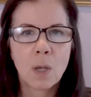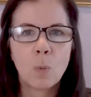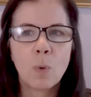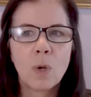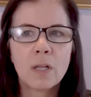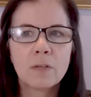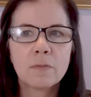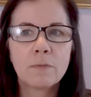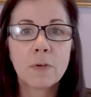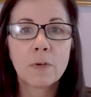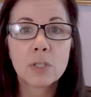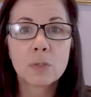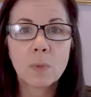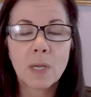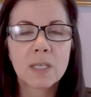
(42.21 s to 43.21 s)
what feng
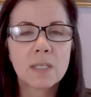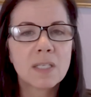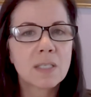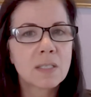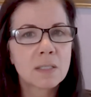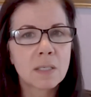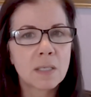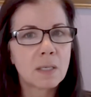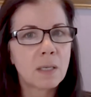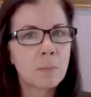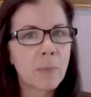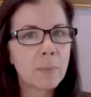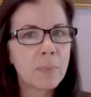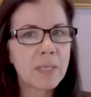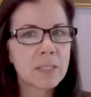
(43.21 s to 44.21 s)
shui, because it
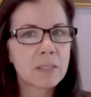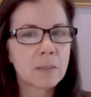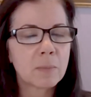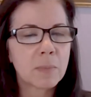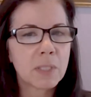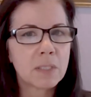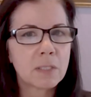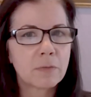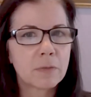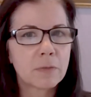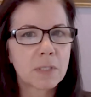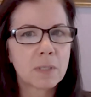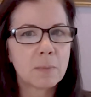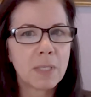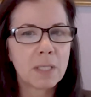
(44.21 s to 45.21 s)
might be something different
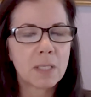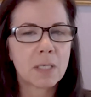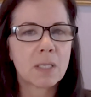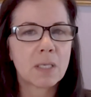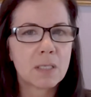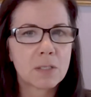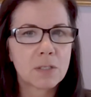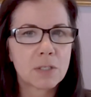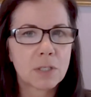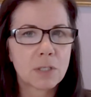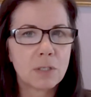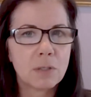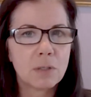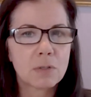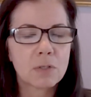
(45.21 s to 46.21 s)
to me than it is to you.